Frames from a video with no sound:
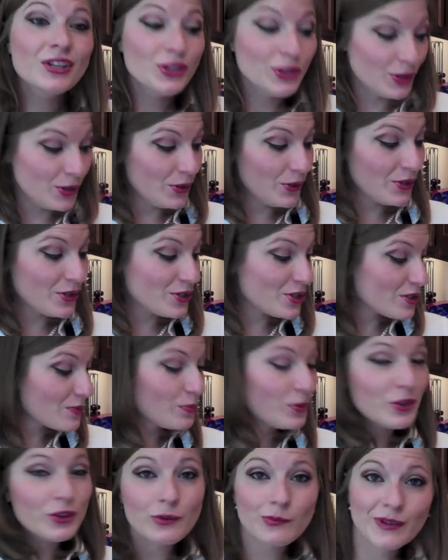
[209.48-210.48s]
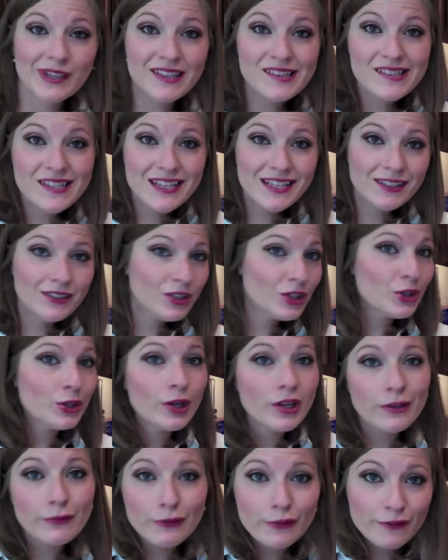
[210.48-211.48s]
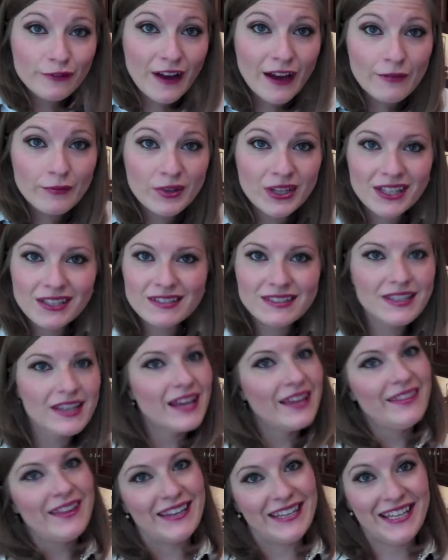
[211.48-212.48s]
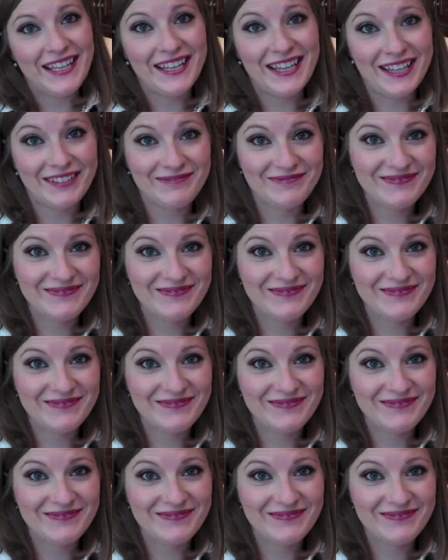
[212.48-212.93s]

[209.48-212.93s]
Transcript: you can just put the beans in, cook it for 5 minutes, and then eat it.